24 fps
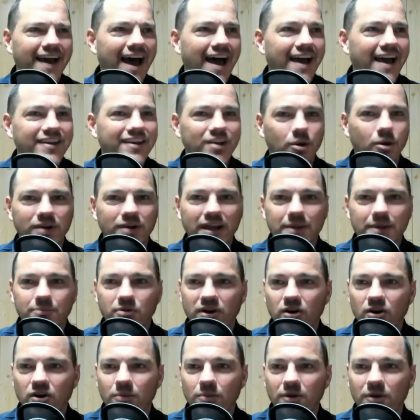Nick
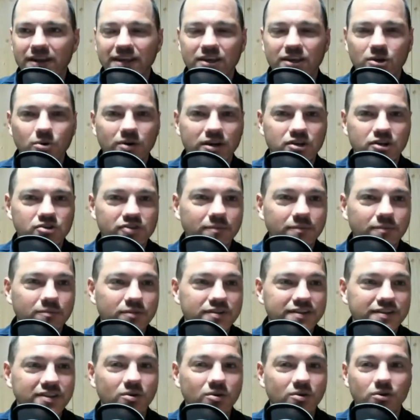Pringle, Malik Ewan, and Trevin
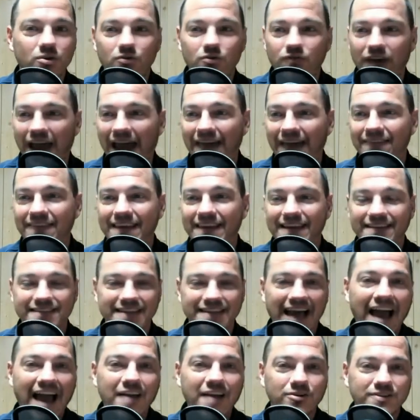Brazile, who you've had the
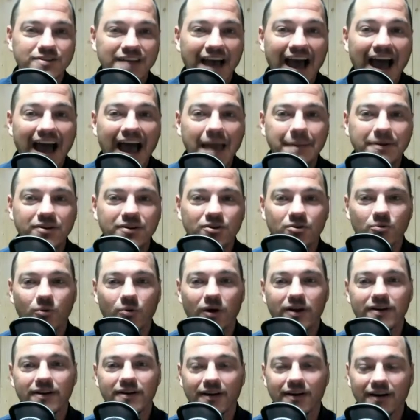entire time, and you're
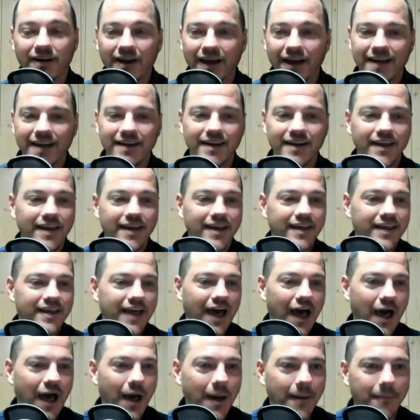wondering, all right,
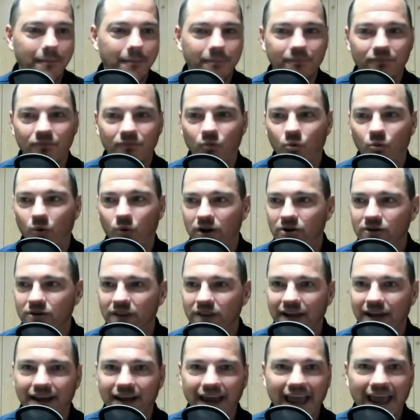when are
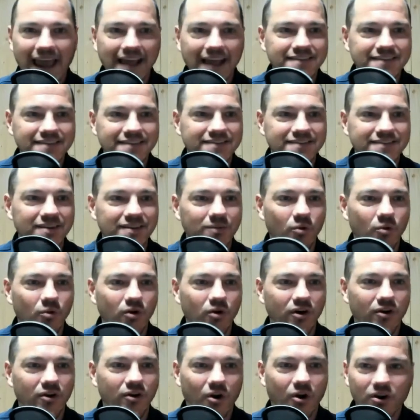they going to add someone?
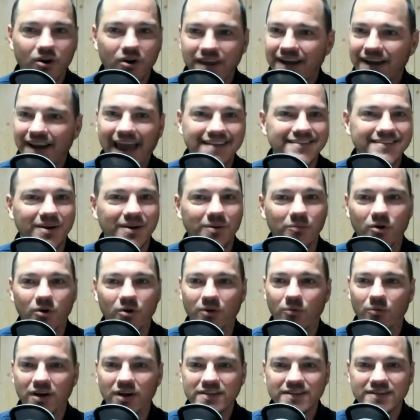Are they going to add
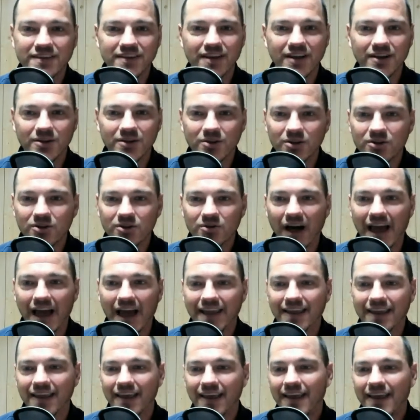someone? What's it going to look
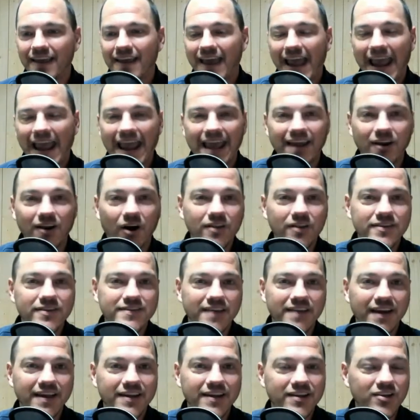like? And all of a
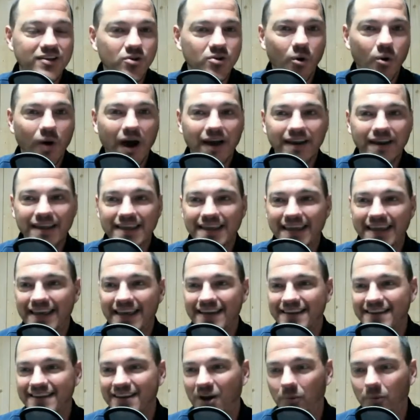sudden you go out and
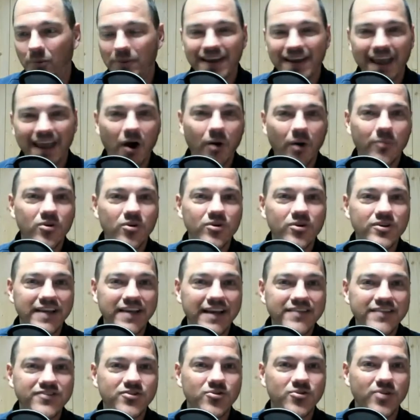get, Big Elmer
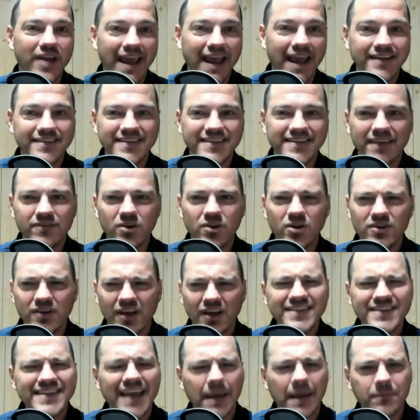yesterday to give you
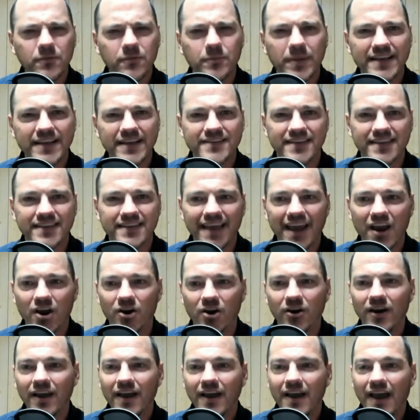a depth piece in
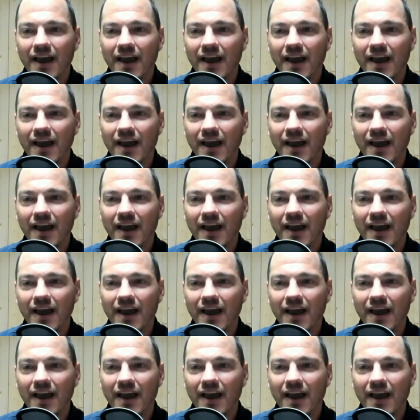there.